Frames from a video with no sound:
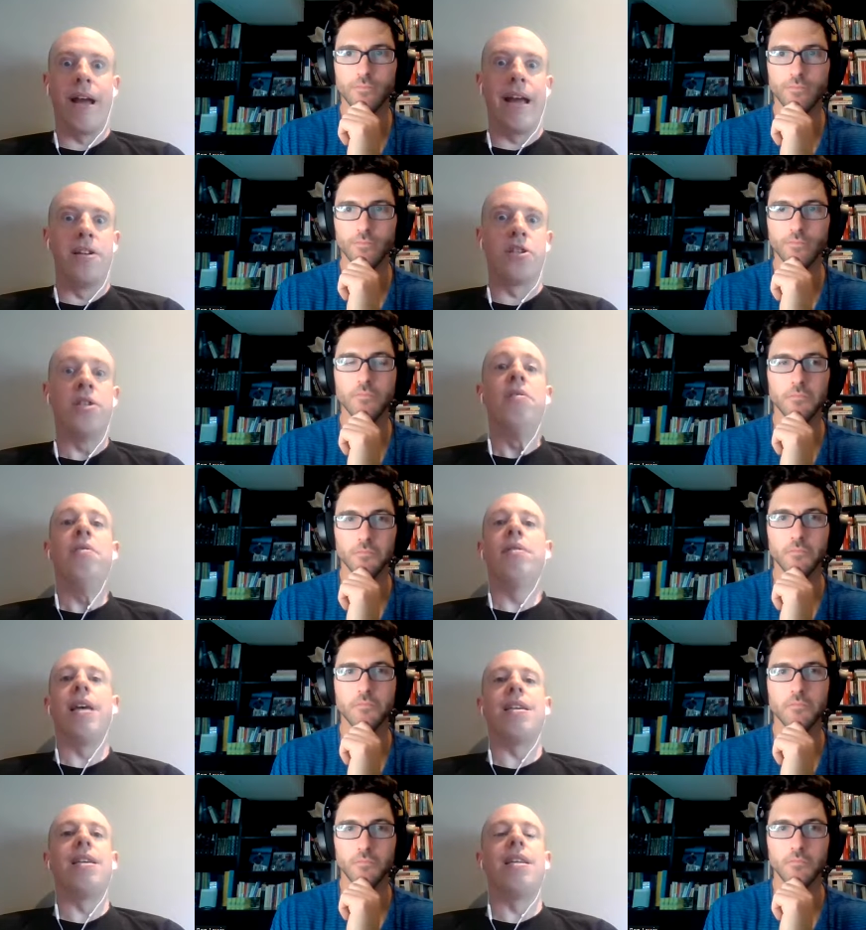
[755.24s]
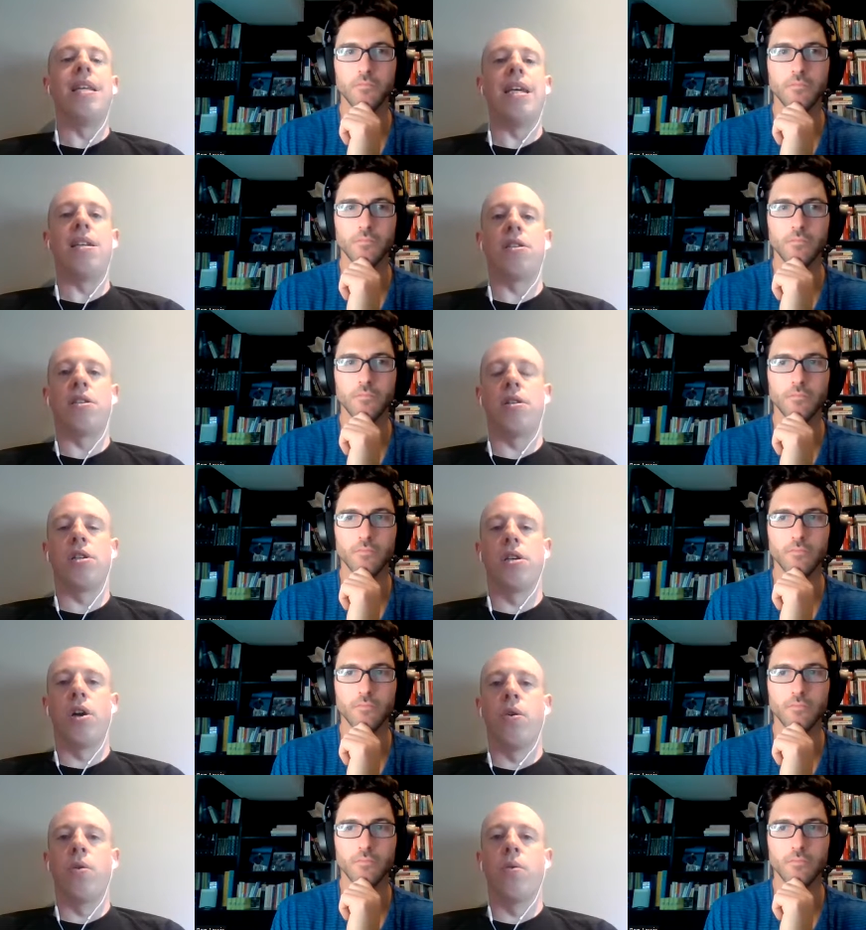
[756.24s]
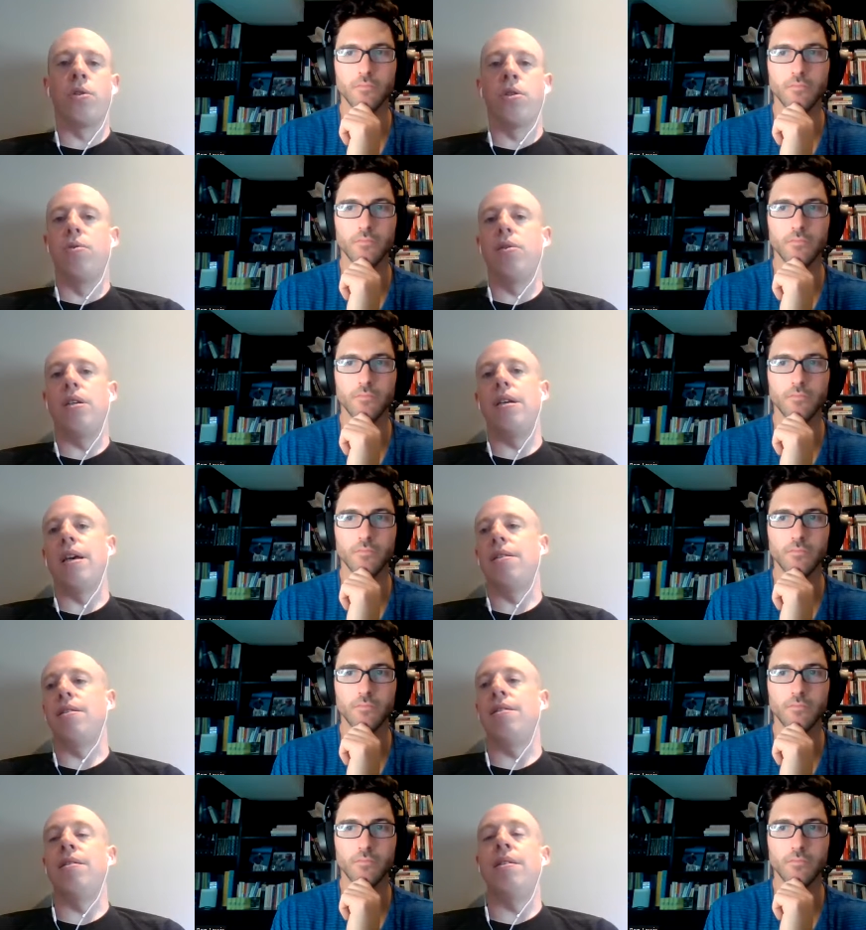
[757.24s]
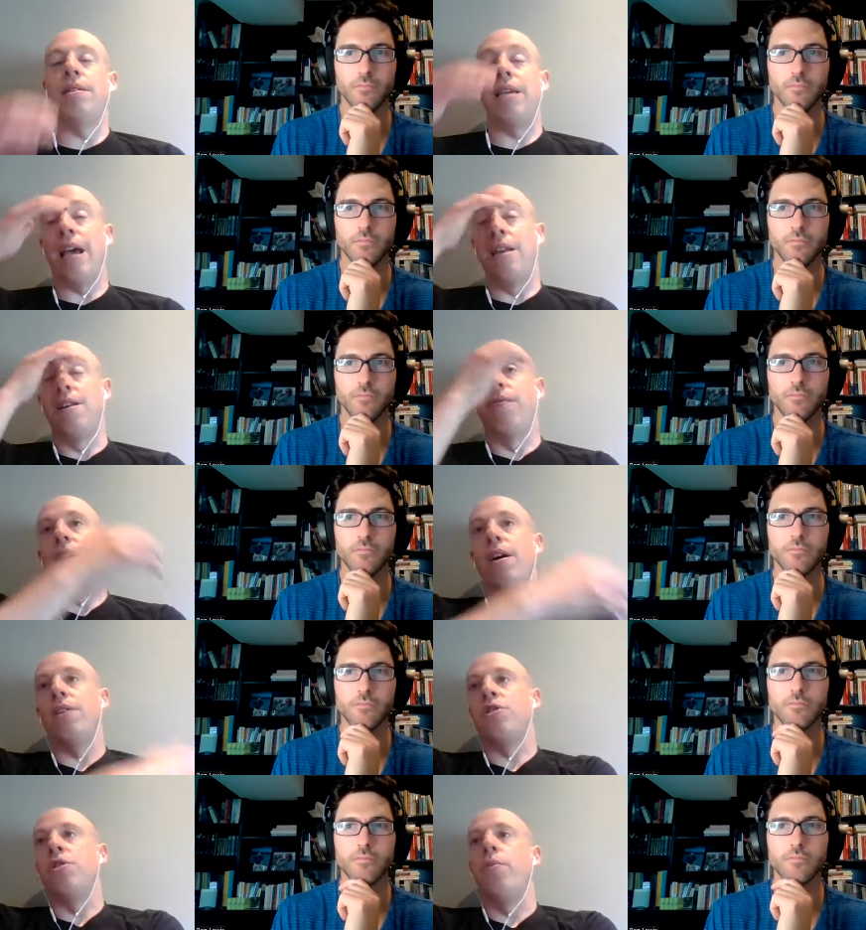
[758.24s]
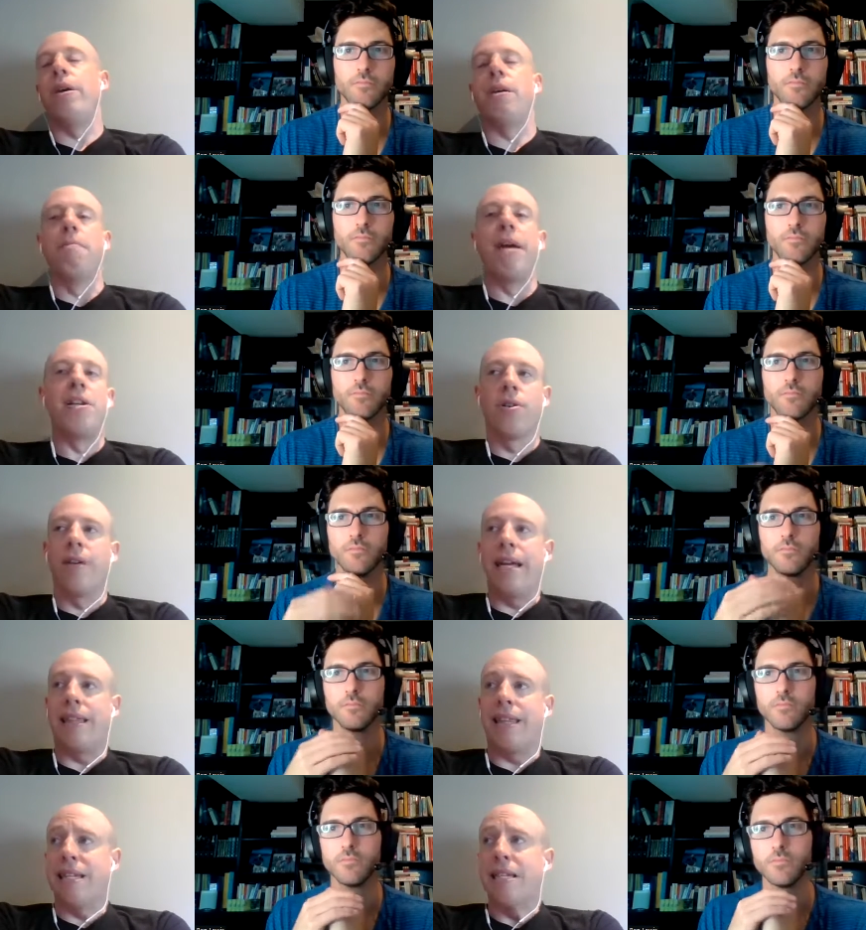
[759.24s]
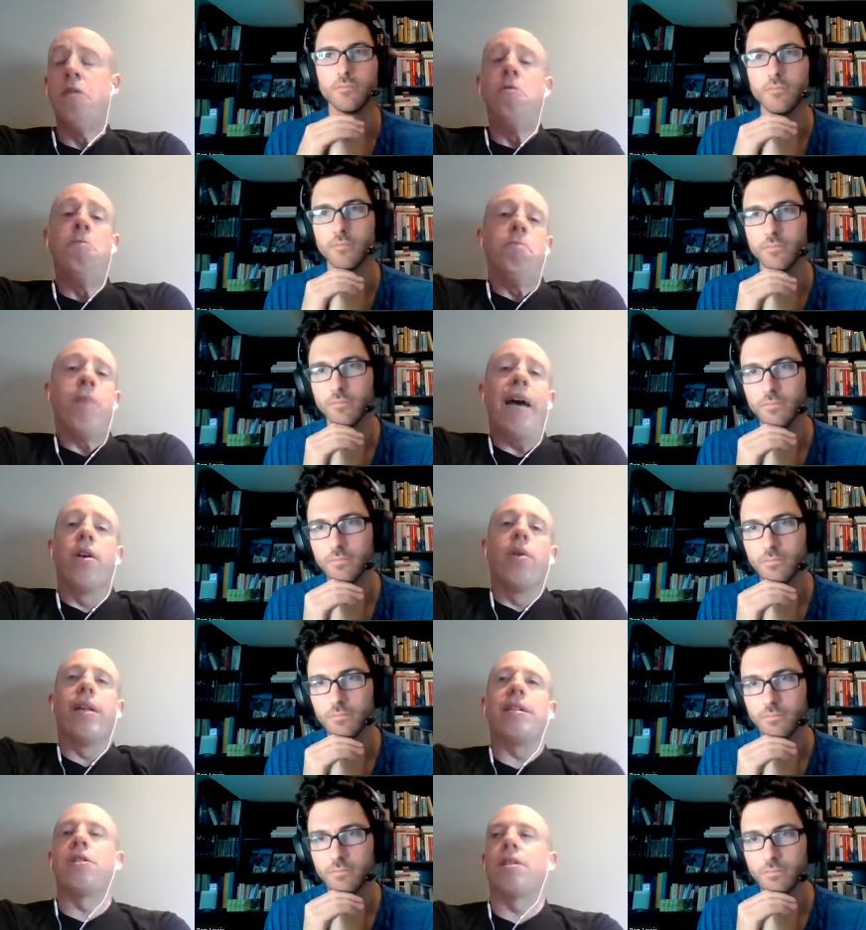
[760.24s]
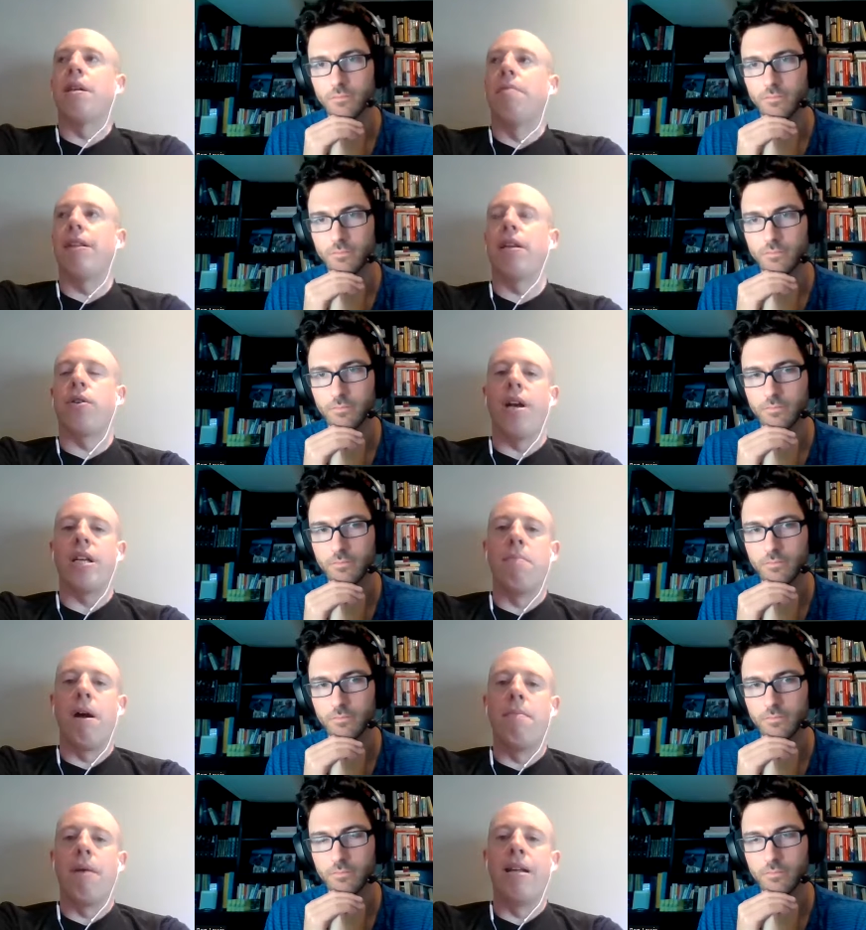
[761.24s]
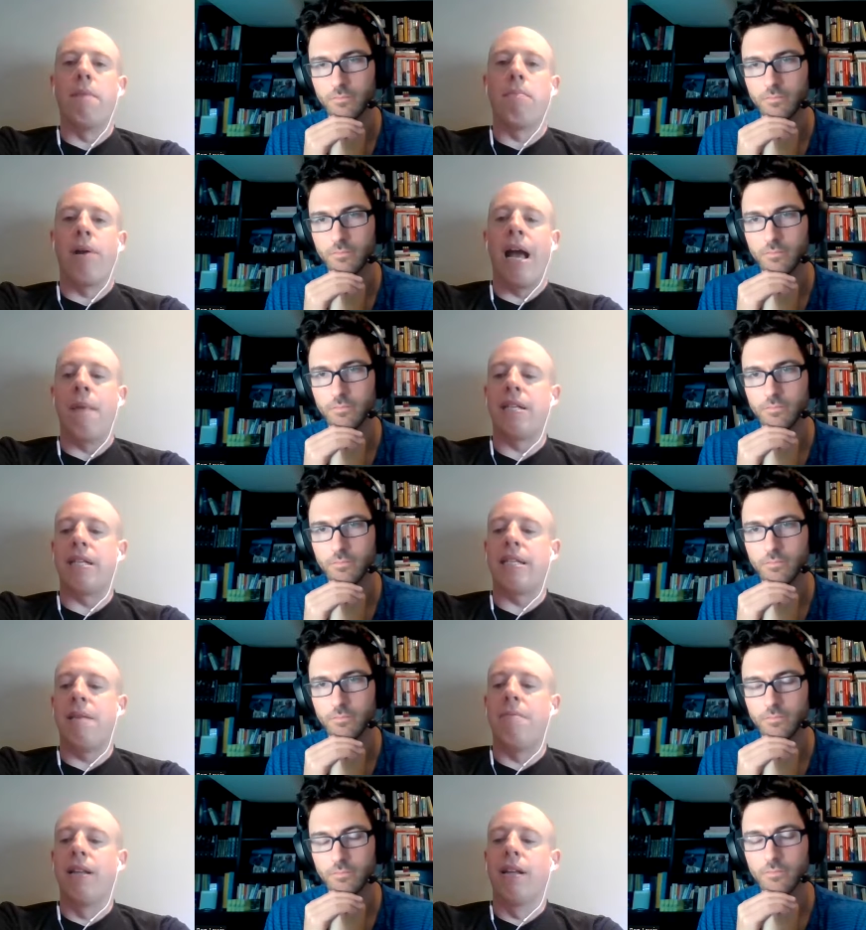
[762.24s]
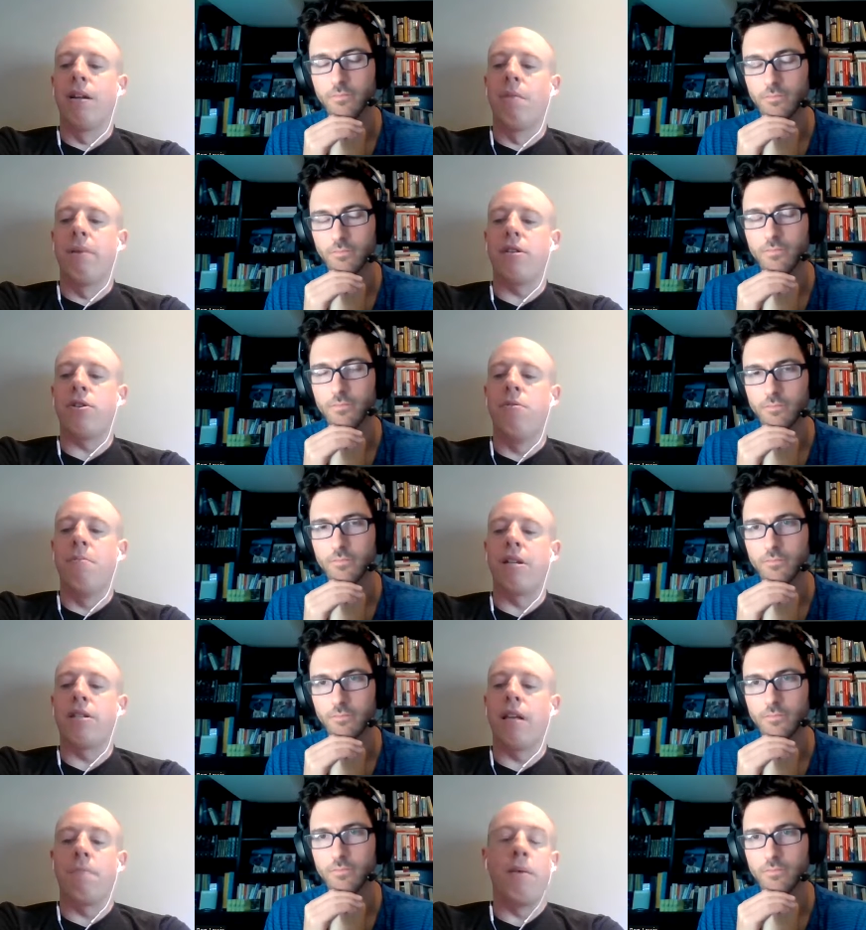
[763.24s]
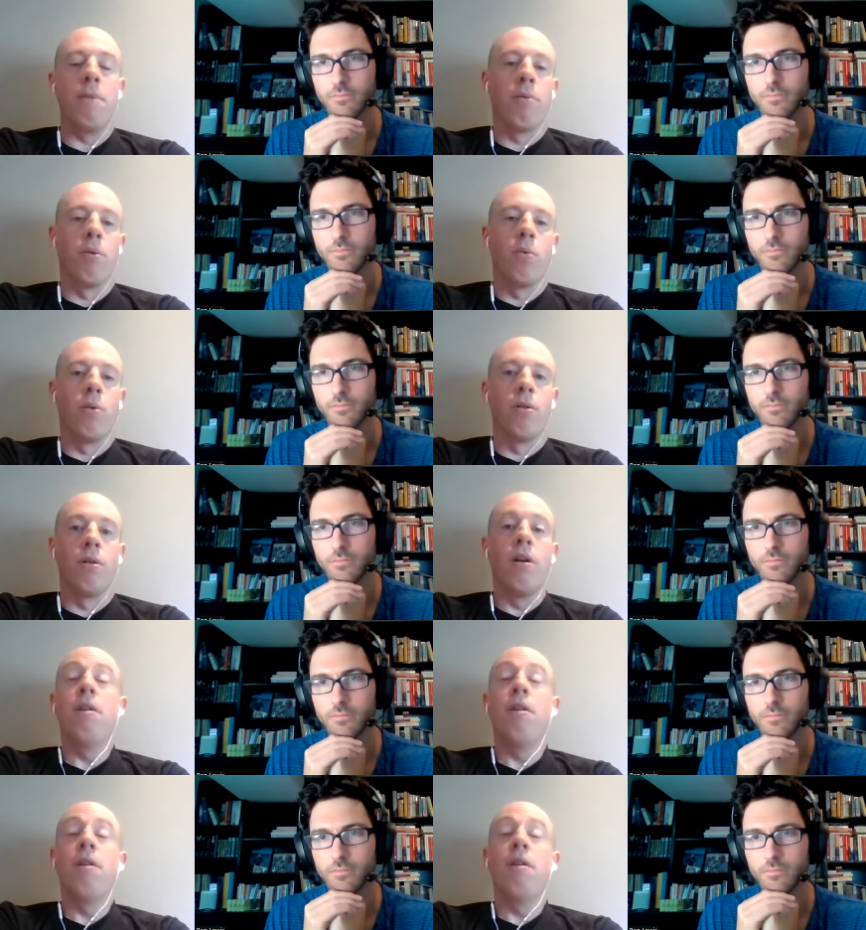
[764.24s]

Speaker 1: edge that you need to, to go to the, uh, the, the end of a, a two week major like this? I don't know. That's just something that crossed my mind that perhaps it seemed a little bit too much like people will